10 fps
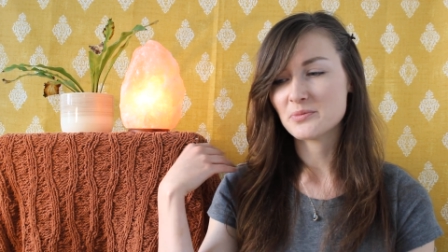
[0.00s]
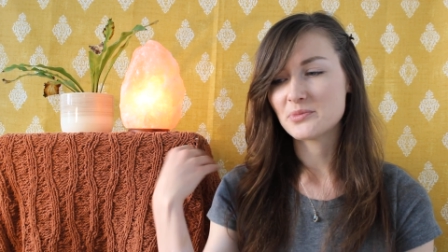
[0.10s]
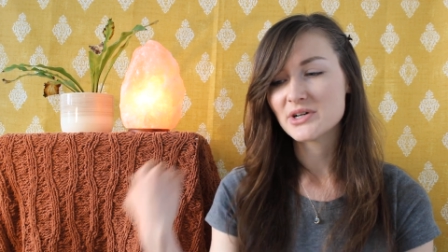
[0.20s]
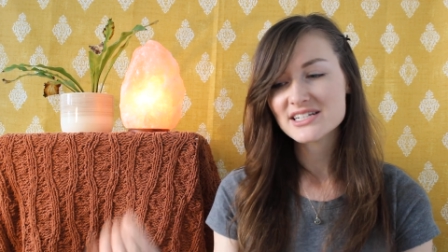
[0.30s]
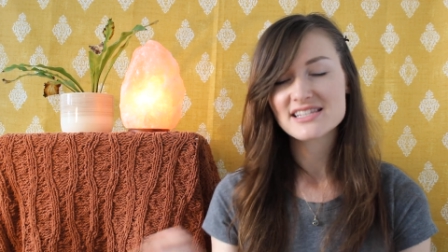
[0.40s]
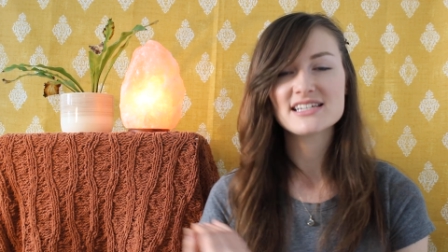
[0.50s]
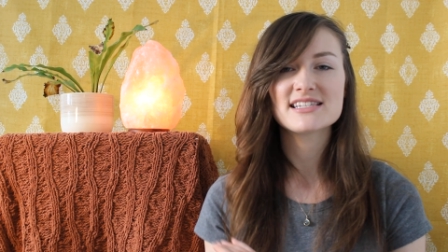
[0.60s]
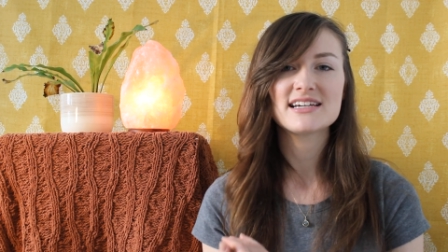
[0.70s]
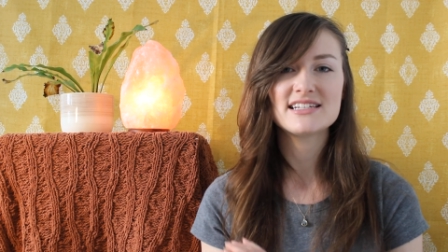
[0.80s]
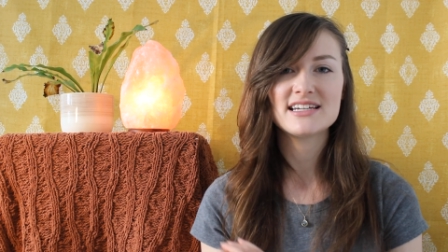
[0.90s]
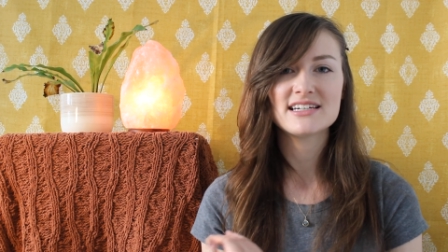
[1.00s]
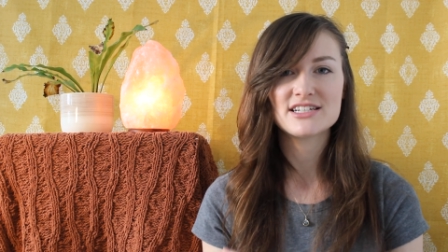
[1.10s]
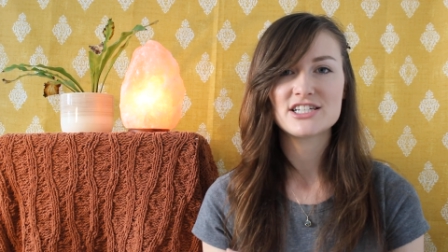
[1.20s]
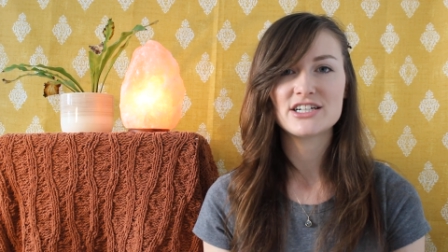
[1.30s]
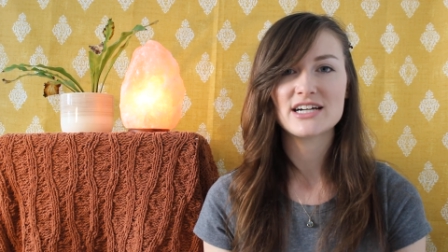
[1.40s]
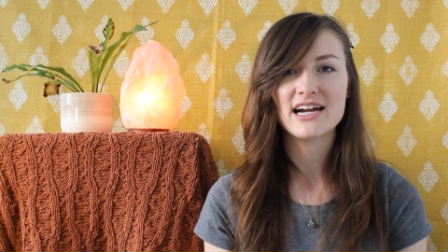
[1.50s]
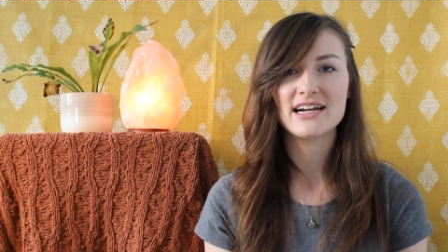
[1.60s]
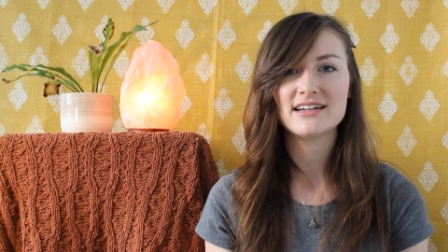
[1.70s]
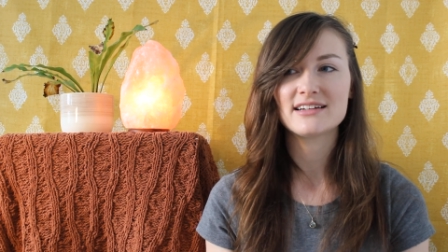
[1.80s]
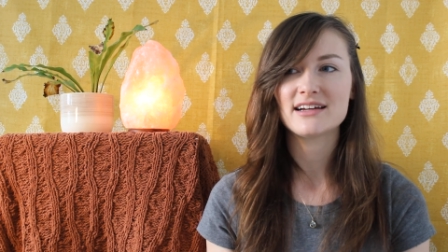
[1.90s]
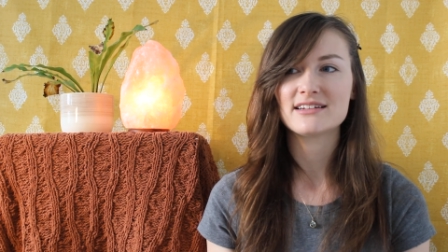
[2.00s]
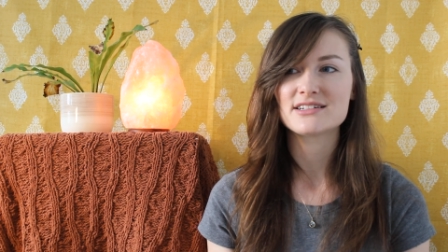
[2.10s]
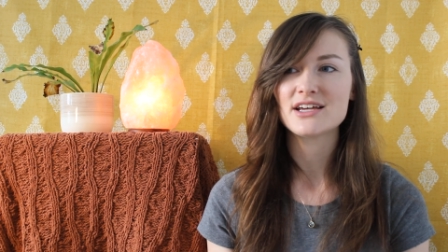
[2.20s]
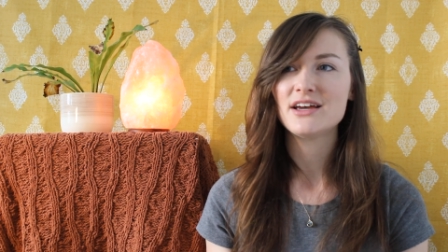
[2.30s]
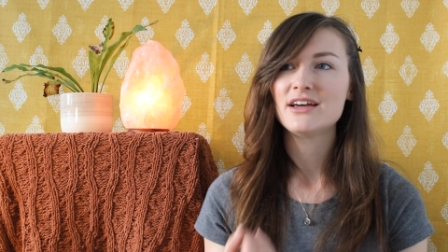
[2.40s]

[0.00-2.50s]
put this idea into your head and